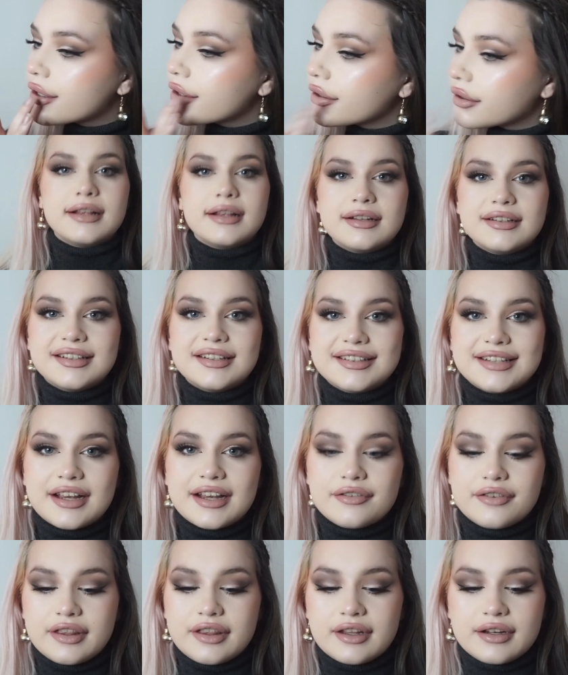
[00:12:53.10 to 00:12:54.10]
Then to set
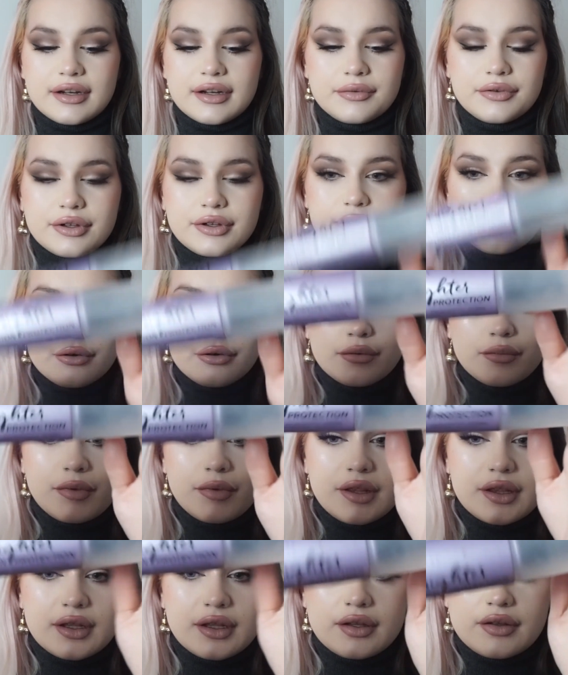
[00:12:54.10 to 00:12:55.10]
everything, I'm just going to go in
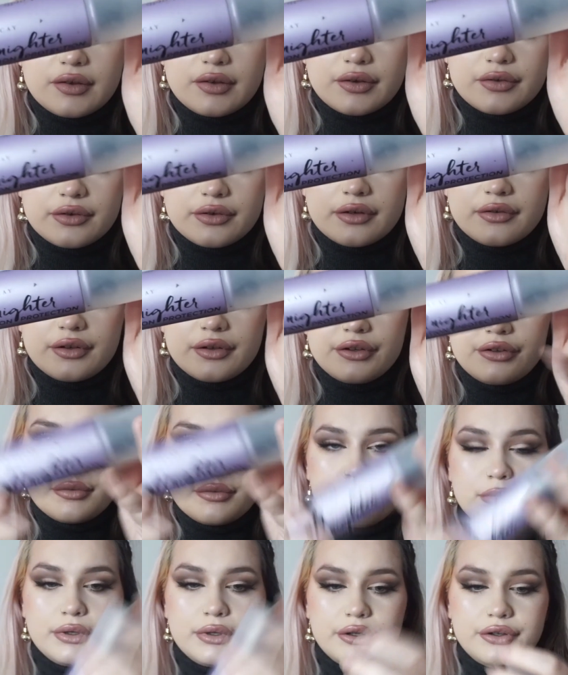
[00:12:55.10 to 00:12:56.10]
with this Revolution
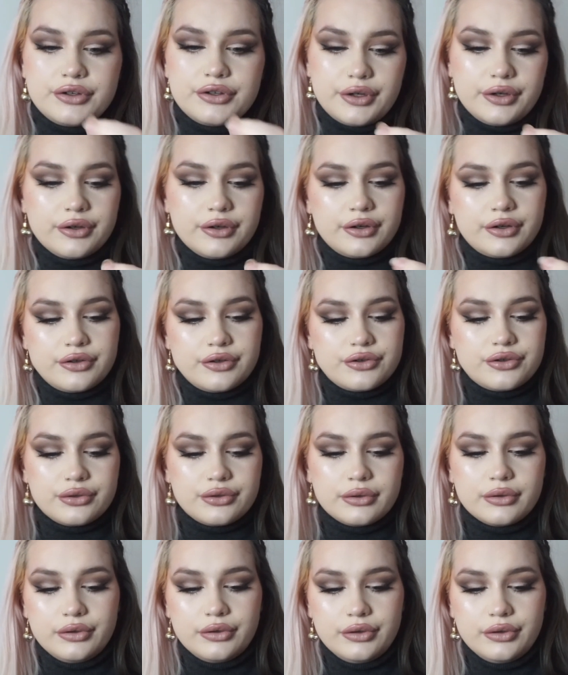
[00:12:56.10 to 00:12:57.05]
Pollution Control